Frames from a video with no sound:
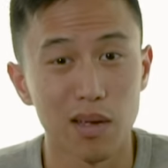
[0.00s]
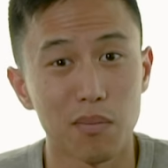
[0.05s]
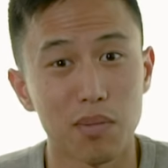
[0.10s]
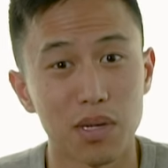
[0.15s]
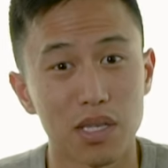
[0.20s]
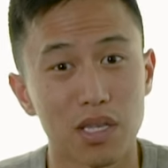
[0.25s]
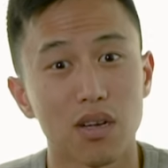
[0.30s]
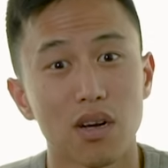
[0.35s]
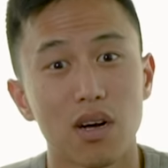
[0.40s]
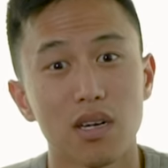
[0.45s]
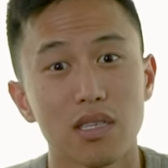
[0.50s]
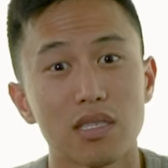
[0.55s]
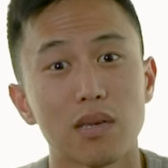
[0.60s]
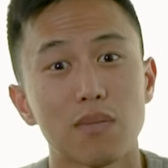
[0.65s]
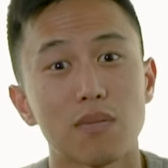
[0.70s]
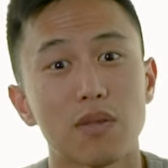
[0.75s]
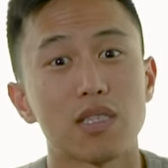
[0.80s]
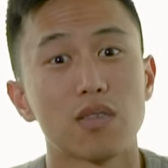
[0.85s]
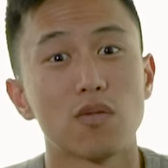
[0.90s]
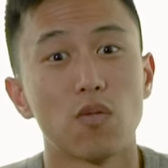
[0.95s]
but the
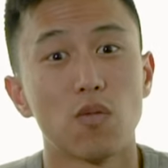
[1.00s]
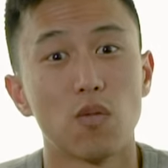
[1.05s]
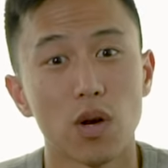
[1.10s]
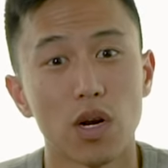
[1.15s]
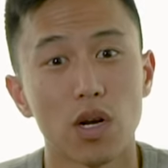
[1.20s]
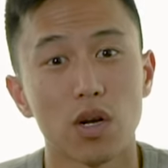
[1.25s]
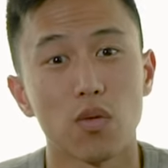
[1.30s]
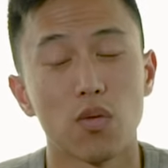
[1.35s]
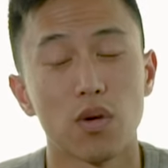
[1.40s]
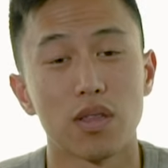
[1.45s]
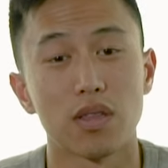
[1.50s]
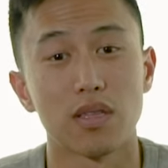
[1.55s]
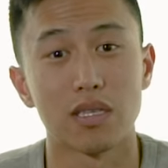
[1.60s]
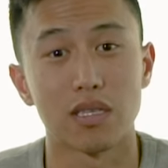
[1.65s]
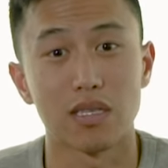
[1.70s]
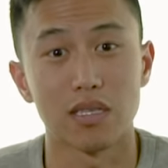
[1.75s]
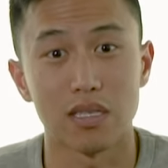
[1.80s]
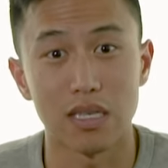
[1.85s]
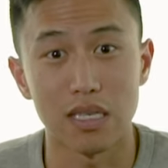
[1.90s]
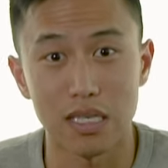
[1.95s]
concept doesn't work
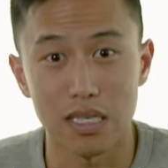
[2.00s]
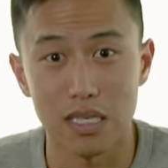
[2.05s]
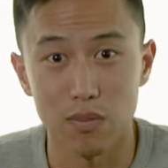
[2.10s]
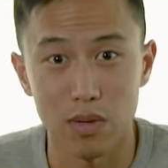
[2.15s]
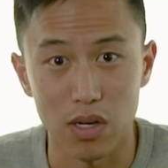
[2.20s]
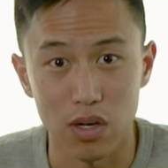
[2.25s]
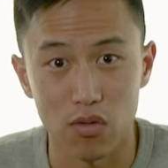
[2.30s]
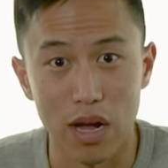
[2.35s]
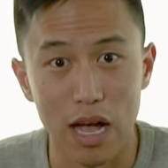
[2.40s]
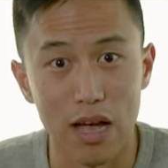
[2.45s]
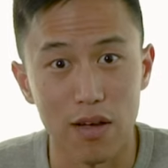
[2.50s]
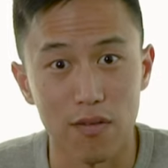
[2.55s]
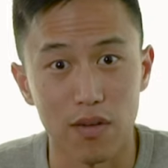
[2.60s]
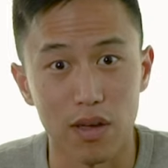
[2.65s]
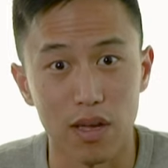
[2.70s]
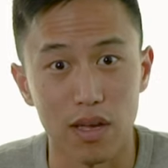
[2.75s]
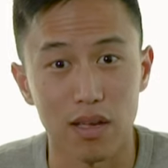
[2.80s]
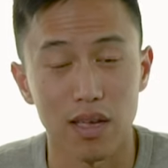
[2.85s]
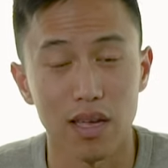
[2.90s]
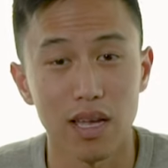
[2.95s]
with this
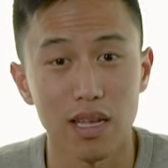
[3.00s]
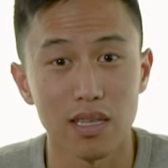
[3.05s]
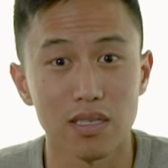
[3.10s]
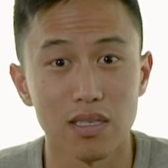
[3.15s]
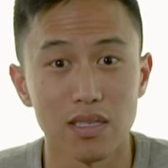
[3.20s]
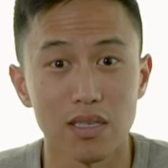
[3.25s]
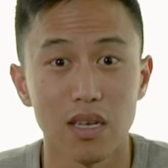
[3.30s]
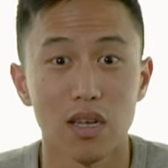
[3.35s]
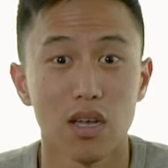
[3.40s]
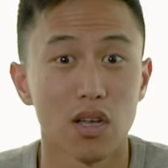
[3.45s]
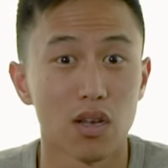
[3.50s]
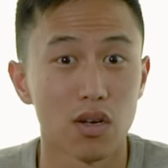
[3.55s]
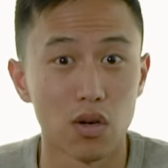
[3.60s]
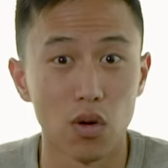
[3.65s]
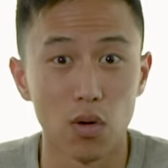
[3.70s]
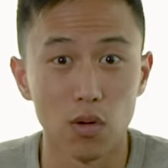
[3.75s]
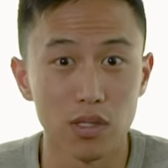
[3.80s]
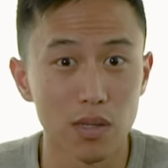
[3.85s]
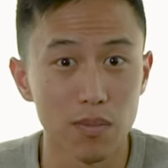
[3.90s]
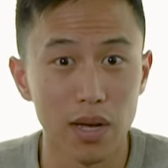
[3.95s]
demographic. Hence,
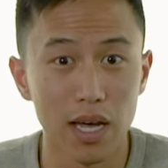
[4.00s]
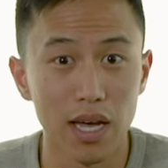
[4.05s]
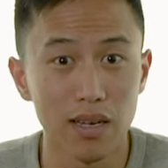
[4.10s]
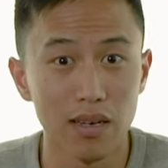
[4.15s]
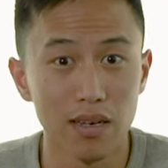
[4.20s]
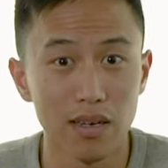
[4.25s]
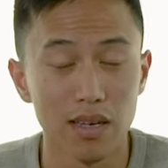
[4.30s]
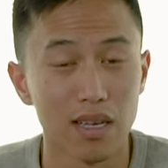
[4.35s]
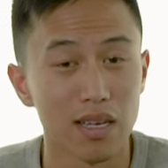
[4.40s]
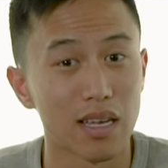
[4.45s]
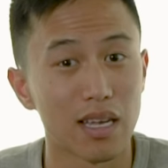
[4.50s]
no demand.